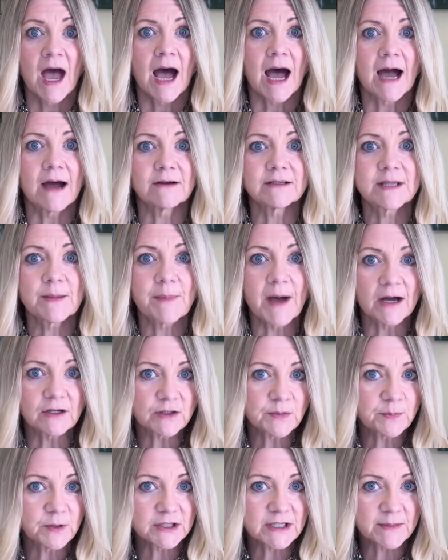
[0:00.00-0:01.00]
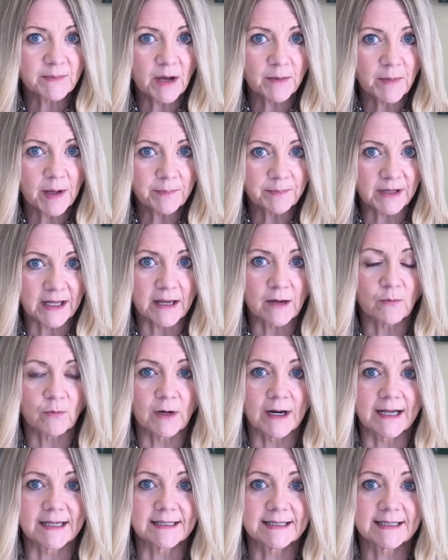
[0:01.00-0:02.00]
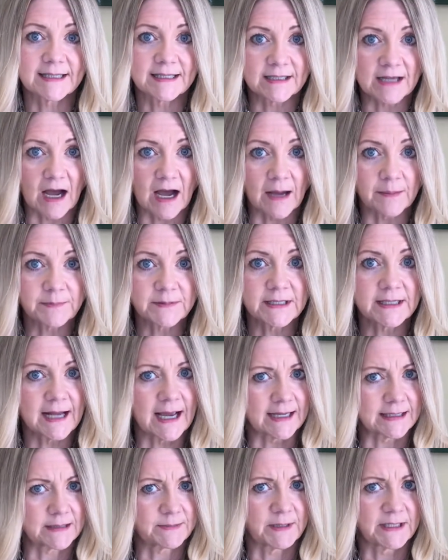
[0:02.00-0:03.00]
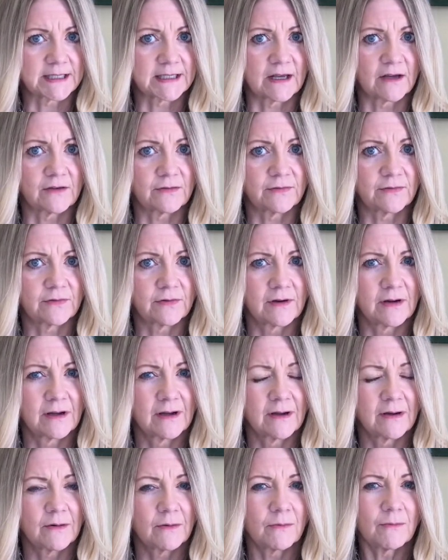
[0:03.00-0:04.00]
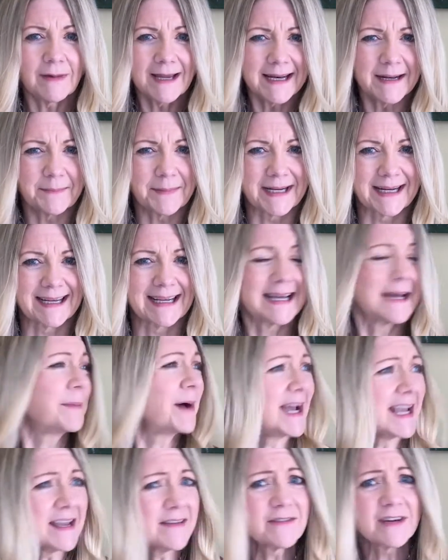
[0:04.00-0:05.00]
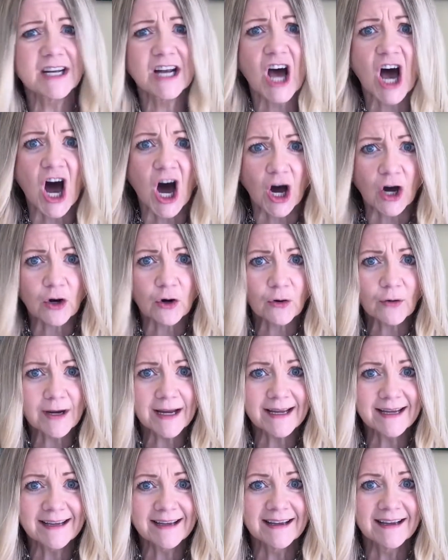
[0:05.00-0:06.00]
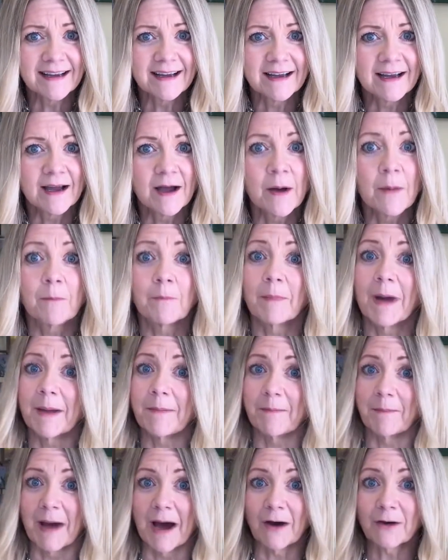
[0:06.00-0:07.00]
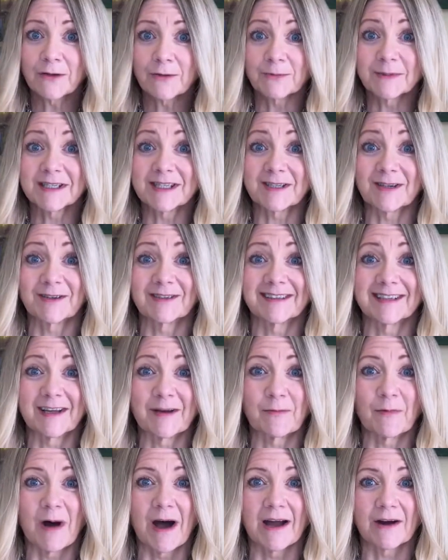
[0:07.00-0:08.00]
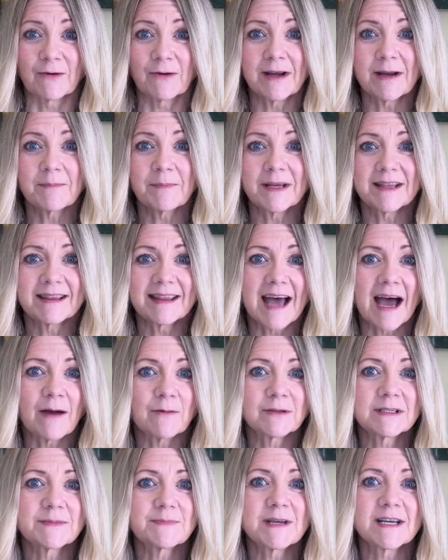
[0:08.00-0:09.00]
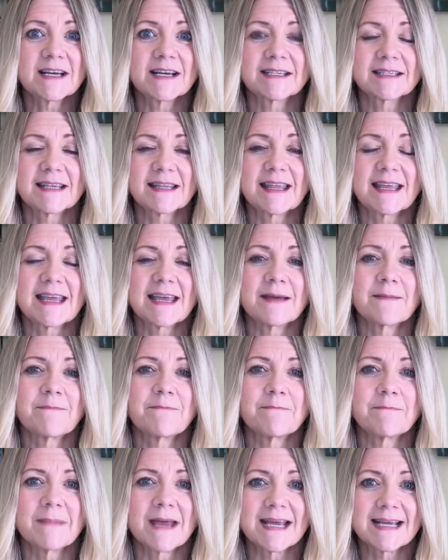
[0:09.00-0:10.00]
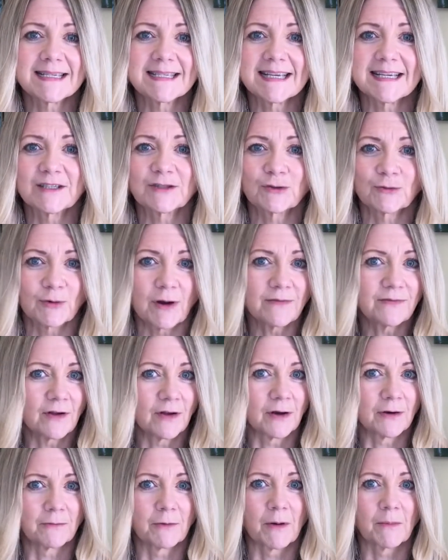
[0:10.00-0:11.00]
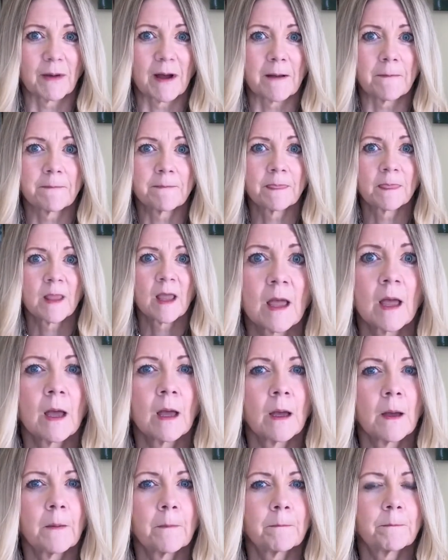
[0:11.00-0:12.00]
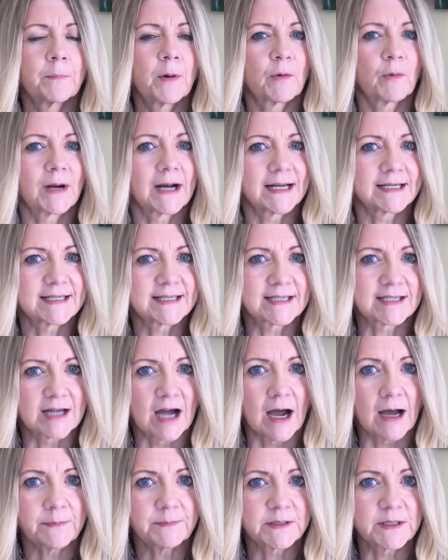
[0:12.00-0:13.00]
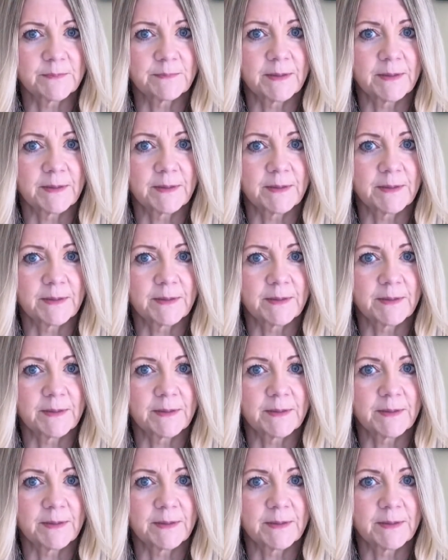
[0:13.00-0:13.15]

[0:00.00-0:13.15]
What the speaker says: I was about to put some on my plate when I stopped and asked myself, wait a minute, am I even hungry? My mouth was certainly watering, but that was because of the amazing truffle aroma. But when I stopped and